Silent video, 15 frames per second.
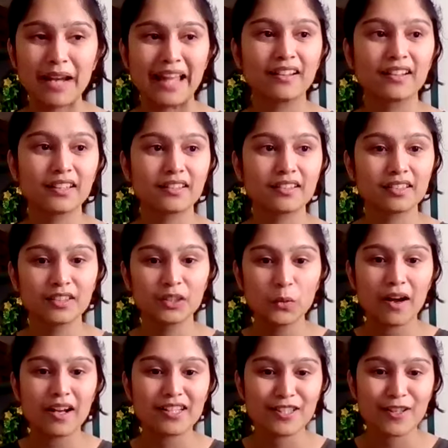blanket
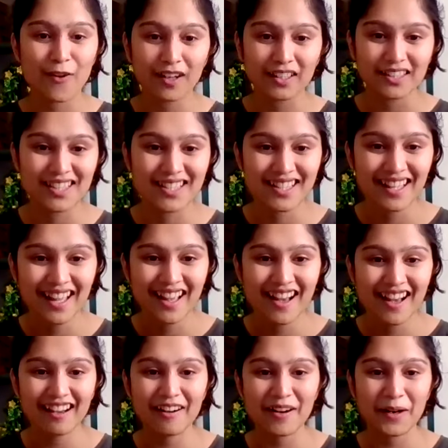2-hour slots
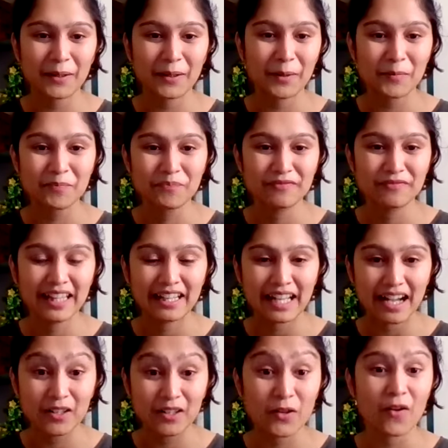
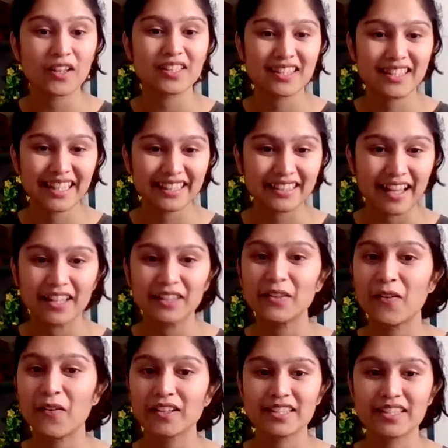across the entire
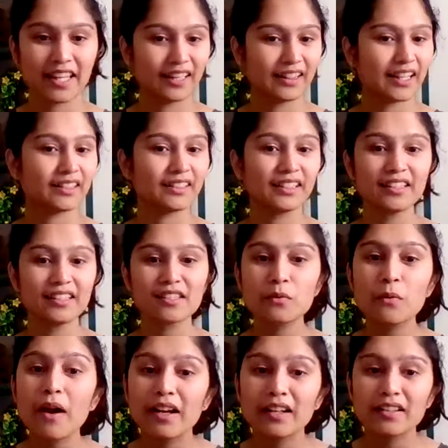org saying that these
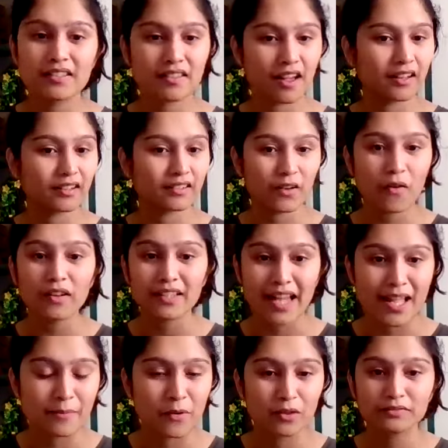2 hours are your
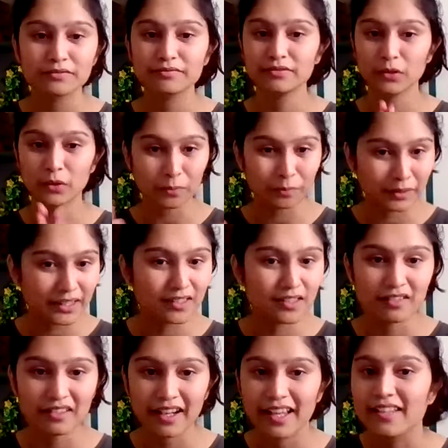time off, please
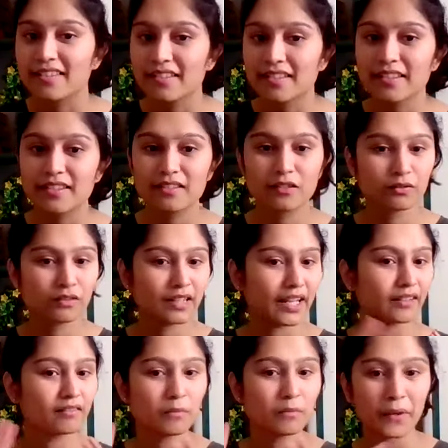utilize this to
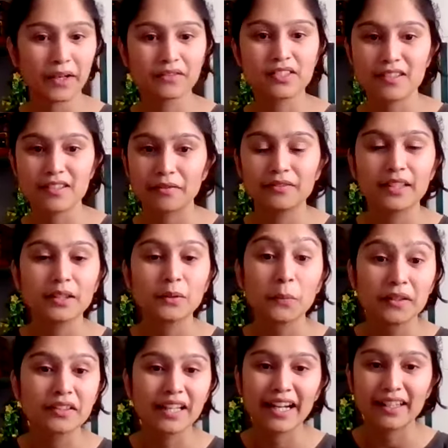get whatever stuff that you
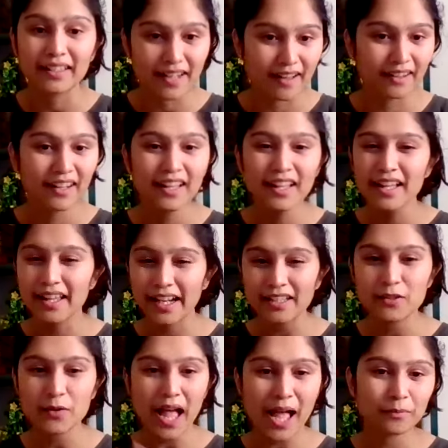want to get done, right?
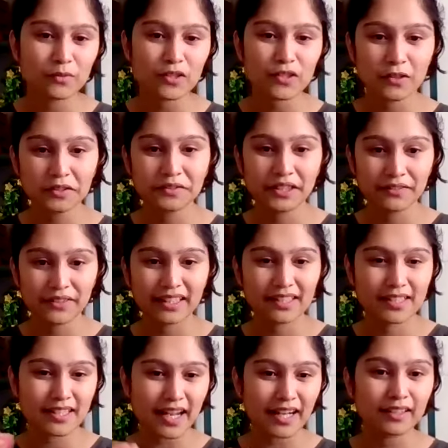So I'm just sort of giving an
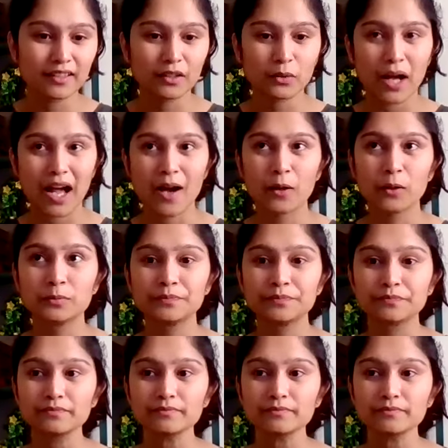insight into how